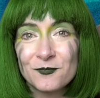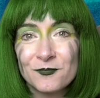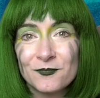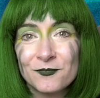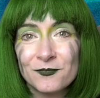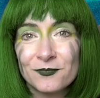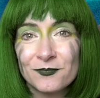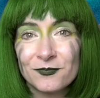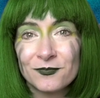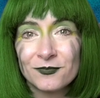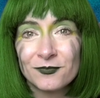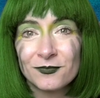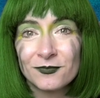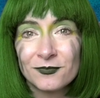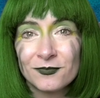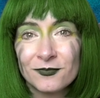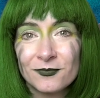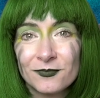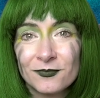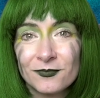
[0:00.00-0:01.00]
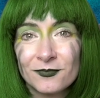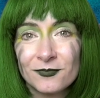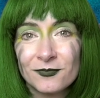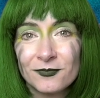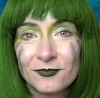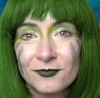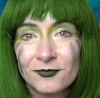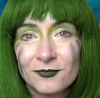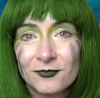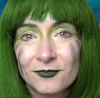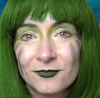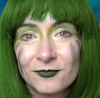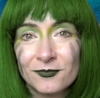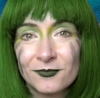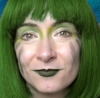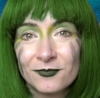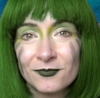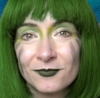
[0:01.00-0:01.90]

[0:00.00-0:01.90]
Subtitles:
(no one is talking)